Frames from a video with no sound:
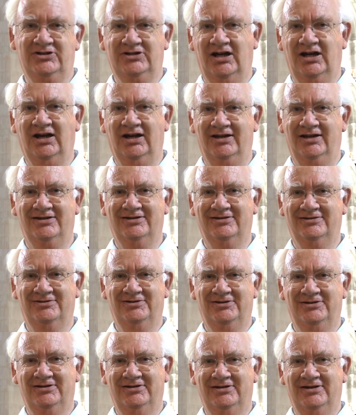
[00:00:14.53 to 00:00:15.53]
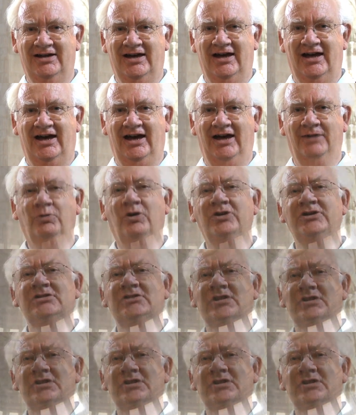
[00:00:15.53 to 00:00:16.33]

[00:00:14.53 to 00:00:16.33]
Tide. And what it's